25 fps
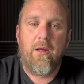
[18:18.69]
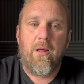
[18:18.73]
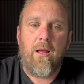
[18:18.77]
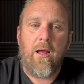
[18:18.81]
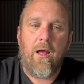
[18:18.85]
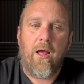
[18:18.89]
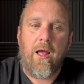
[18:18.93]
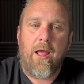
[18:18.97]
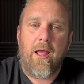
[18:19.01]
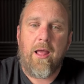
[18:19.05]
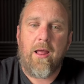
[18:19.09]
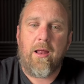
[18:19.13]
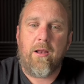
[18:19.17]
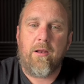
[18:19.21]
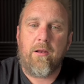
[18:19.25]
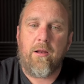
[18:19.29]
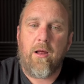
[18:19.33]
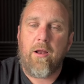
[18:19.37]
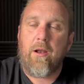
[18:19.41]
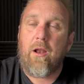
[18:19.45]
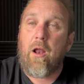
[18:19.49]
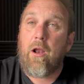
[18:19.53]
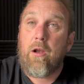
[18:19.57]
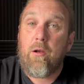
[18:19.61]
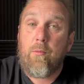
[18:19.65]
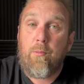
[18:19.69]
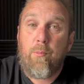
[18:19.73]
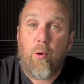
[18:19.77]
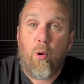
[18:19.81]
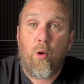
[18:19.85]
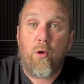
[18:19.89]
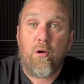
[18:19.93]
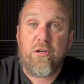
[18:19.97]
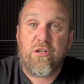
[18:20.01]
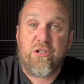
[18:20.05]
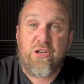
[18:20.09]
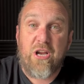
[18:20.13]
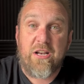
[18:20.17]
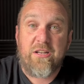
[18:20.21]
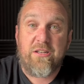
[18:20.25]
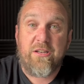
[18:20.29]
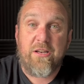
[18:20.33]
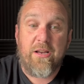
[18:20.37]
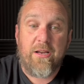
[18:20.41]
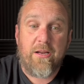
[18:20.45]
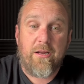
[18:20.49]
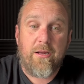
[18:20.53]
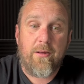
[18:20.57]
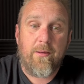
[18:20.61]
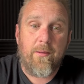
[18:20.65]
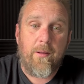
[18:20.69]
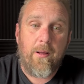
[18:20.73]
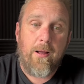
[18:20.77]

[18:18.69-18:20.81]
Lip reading: An unapologetic